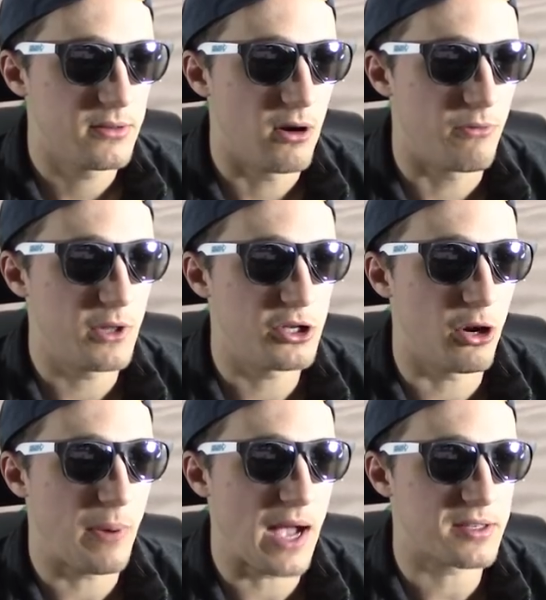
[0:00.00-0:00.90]
Hopefully
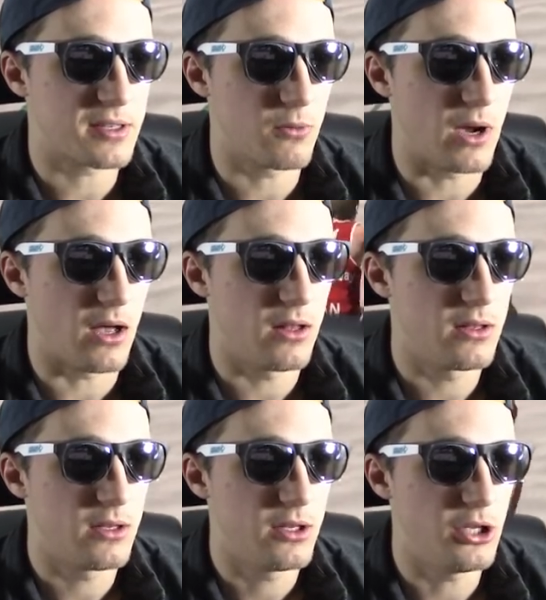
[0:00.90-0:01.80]
Joe passes it well.
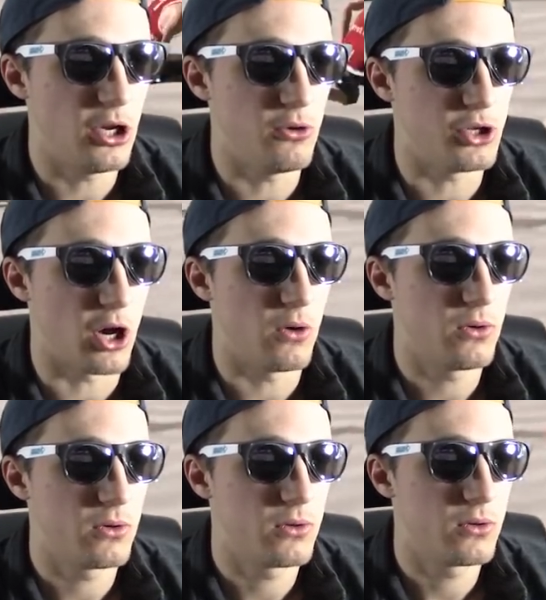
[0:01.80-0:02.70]
You, Joe.
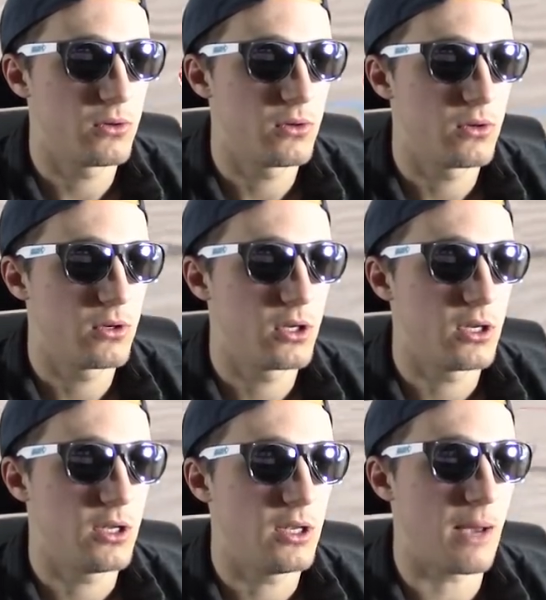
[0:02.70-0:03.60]

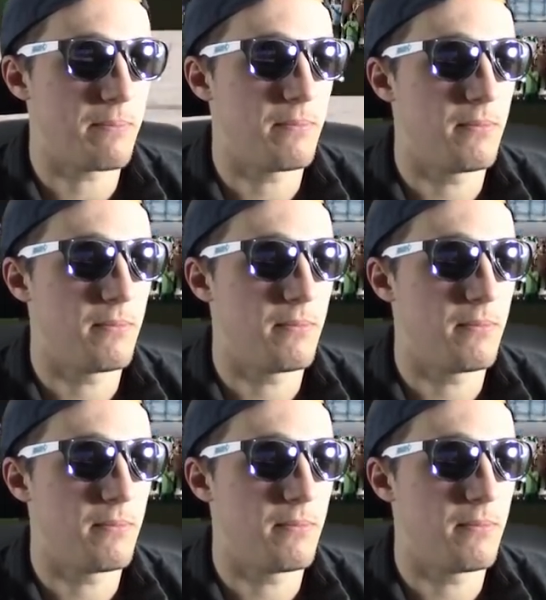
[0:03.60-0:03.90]
Yep.